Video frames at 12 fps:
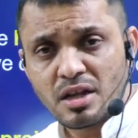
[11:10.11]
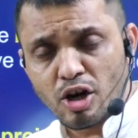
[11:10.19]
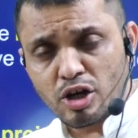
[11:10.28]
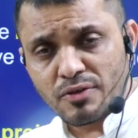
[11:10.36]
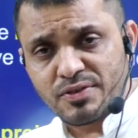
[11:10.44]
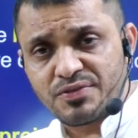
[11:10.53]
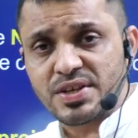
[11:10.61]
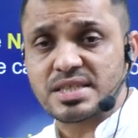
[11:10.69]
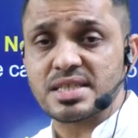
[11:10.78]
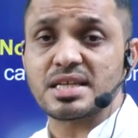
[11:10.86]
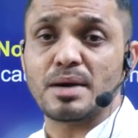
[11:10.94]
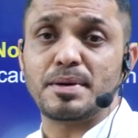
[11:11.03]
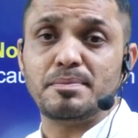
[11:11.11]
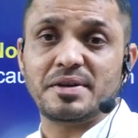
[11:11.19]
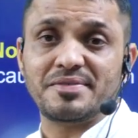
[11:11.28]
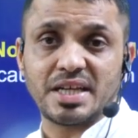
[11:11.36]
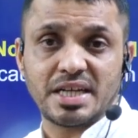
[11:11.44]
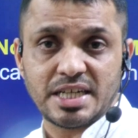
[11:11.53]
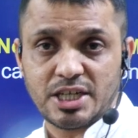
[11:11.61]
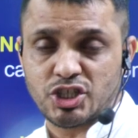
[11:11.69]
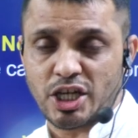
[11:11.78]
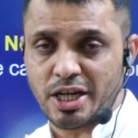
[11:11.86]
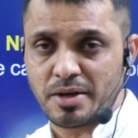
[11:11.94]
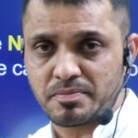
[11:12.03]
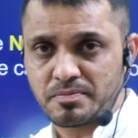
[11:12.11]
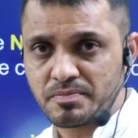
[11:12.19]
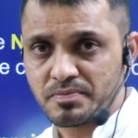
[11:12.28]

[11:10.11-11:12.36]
lot of differences happened between the India and China.